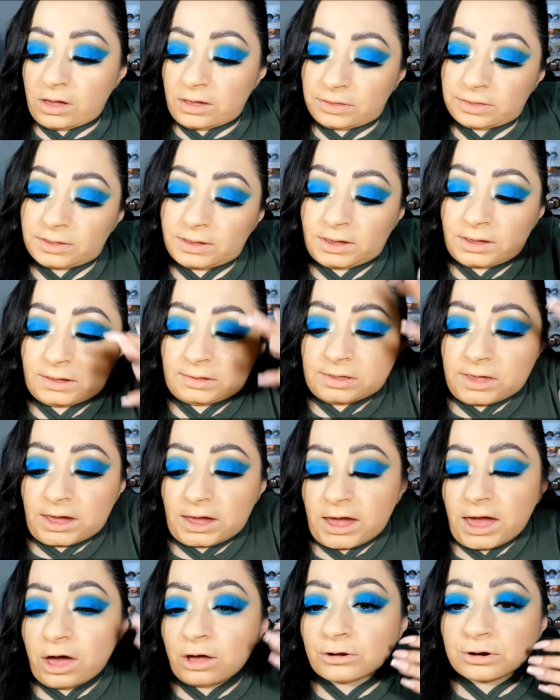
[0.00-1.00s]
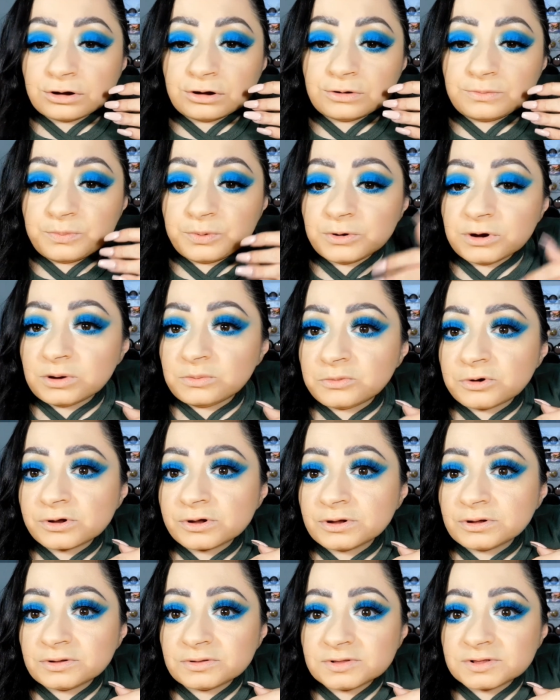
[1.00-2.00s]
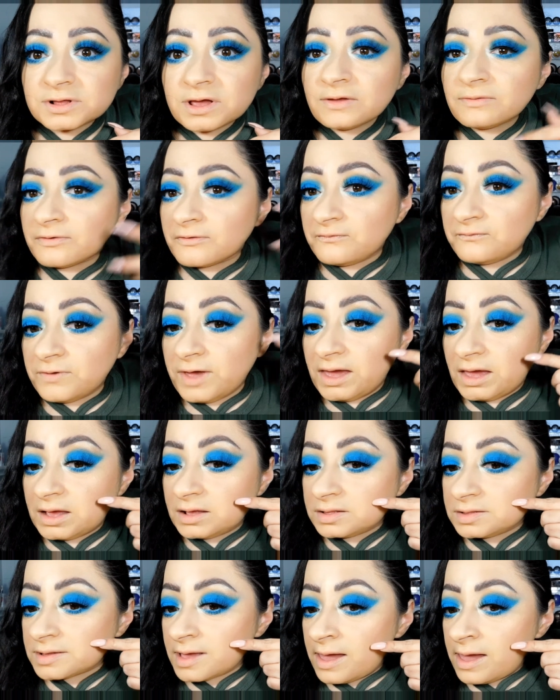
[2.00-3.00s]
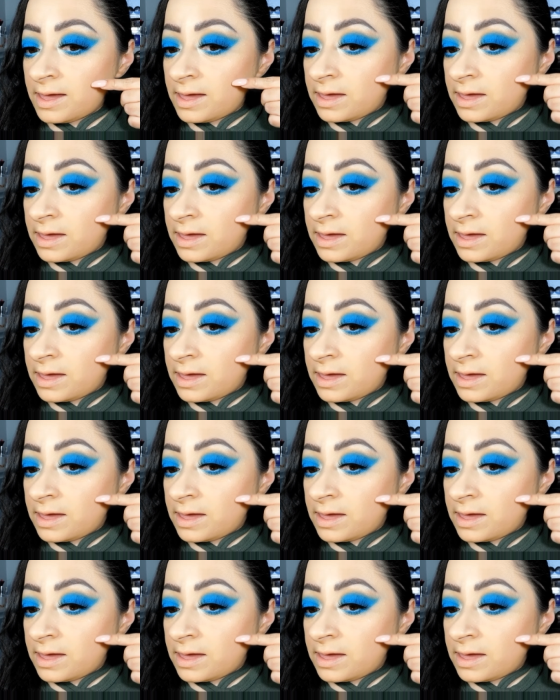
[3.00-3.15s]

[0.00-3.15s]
on the like outer perimeters of the face,